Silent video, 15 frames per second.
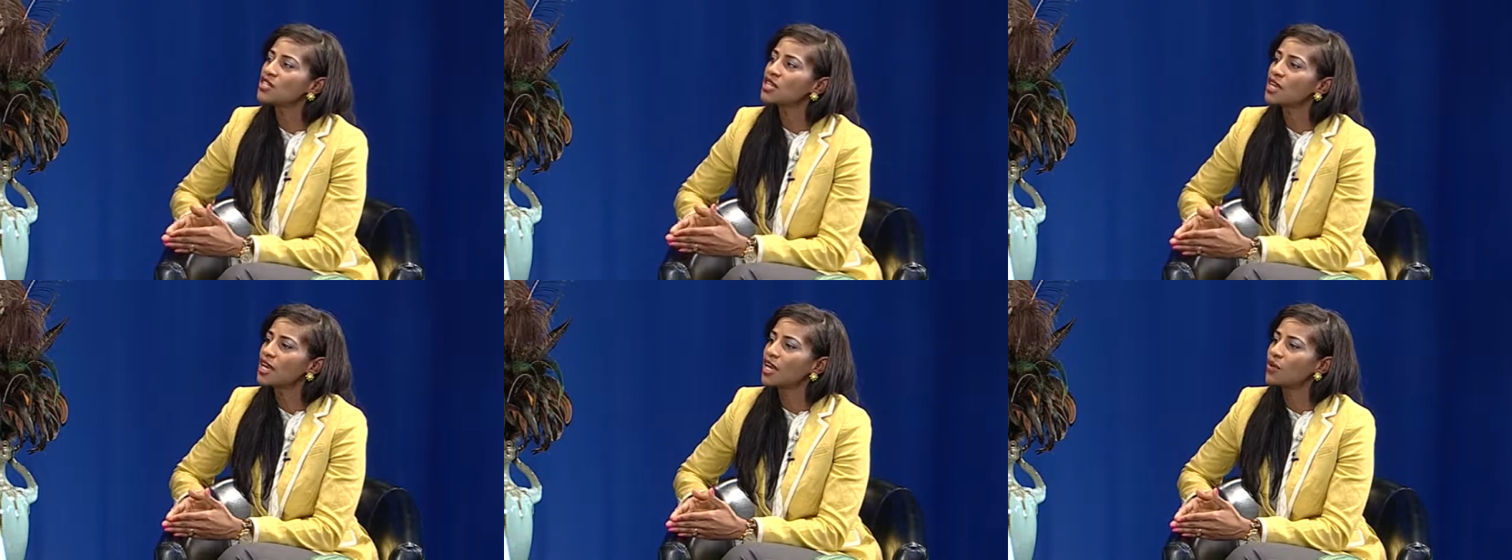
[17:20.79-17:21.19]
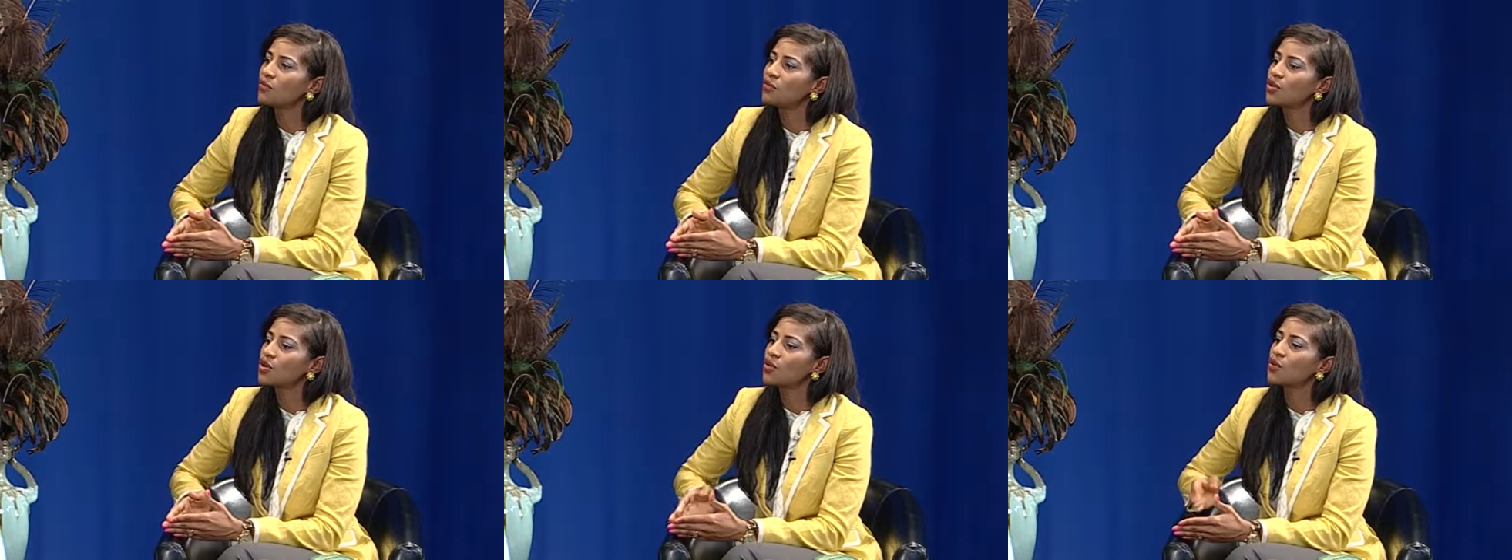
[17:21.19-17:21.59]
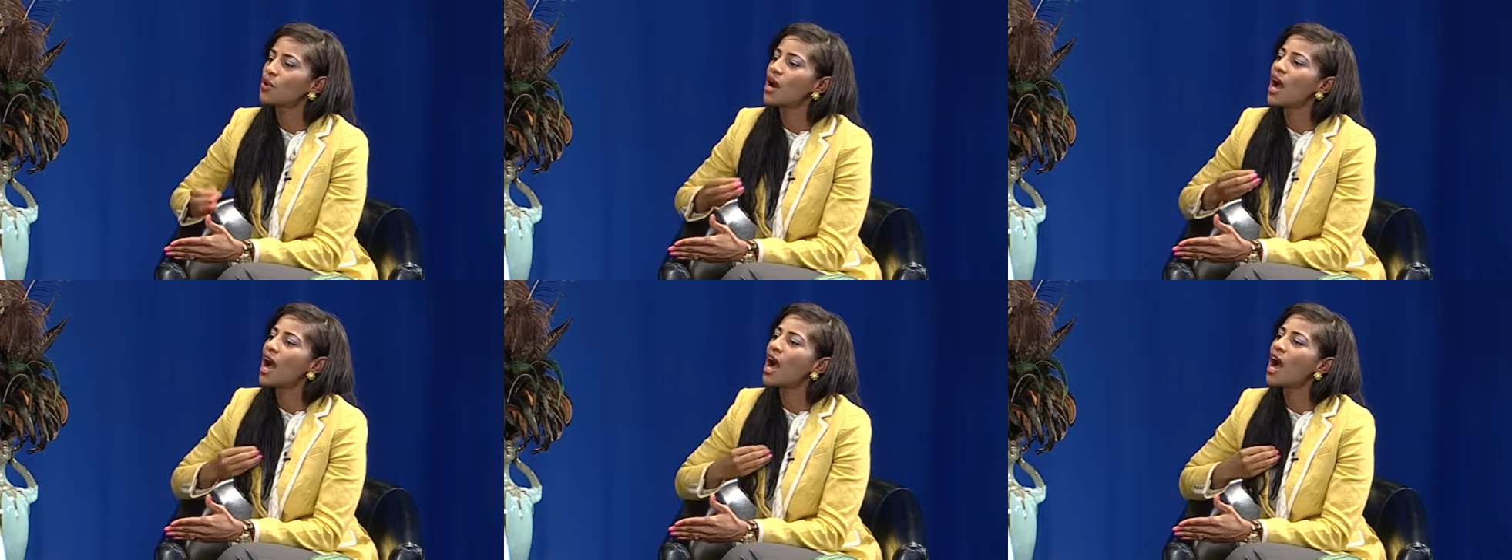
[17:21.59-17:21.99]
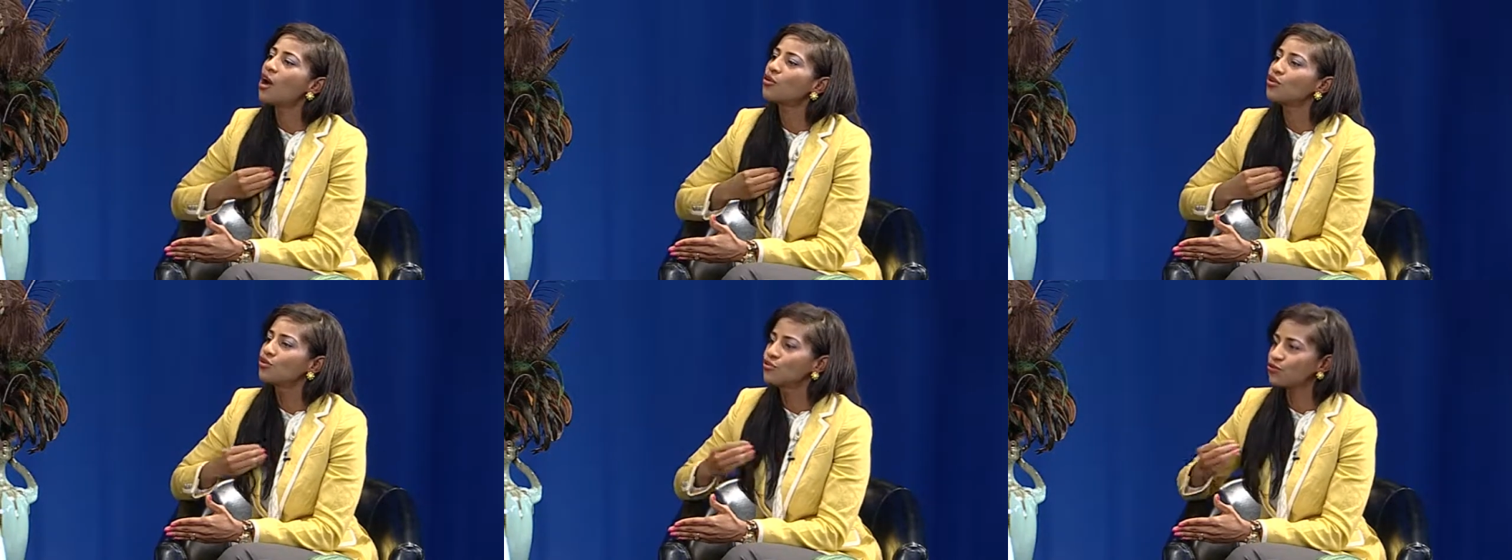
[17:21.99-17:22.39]
to let him know how
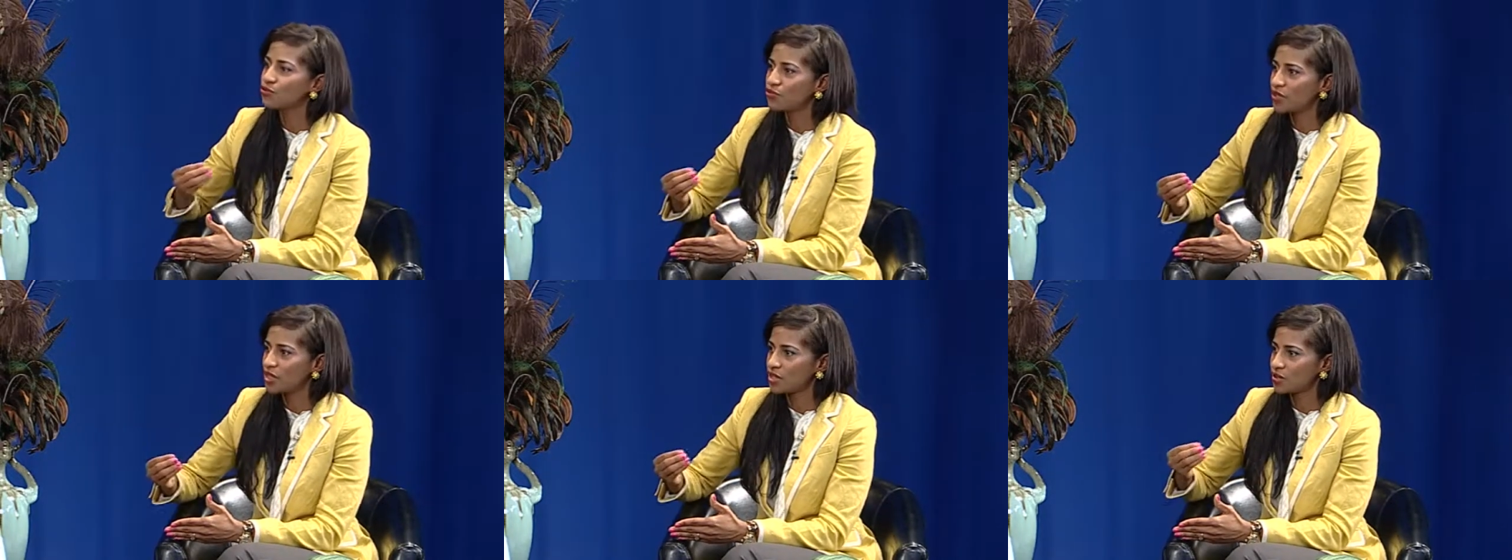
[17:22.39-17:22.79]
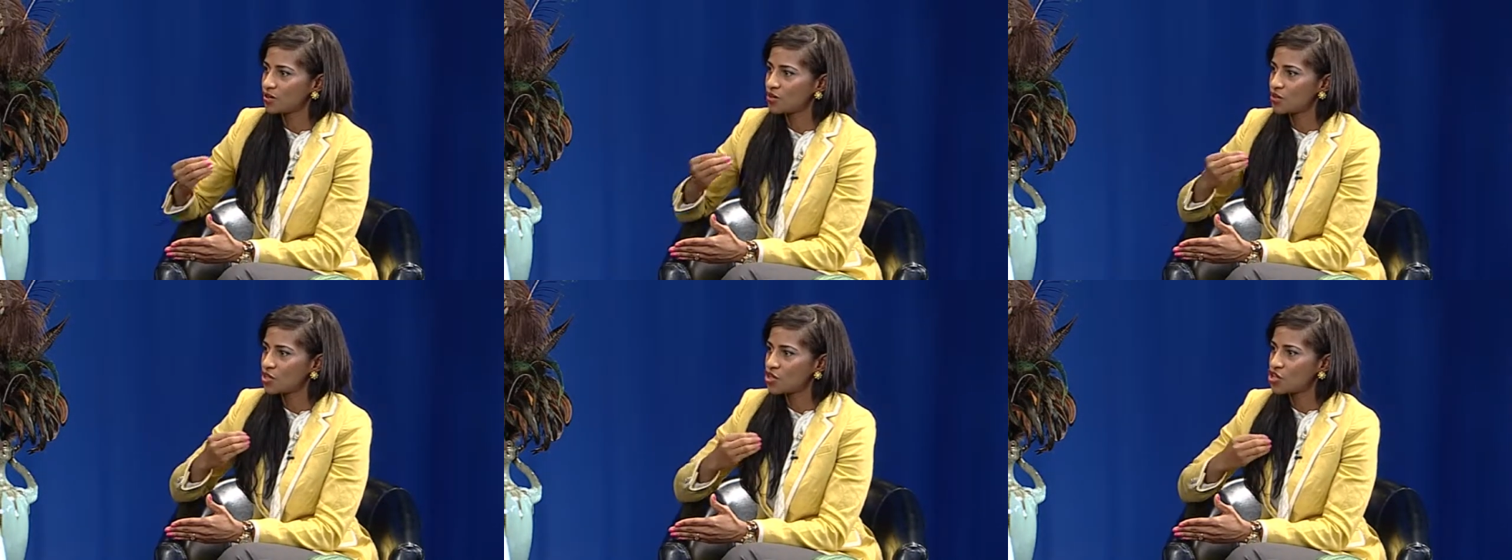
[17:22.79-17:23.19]
you feel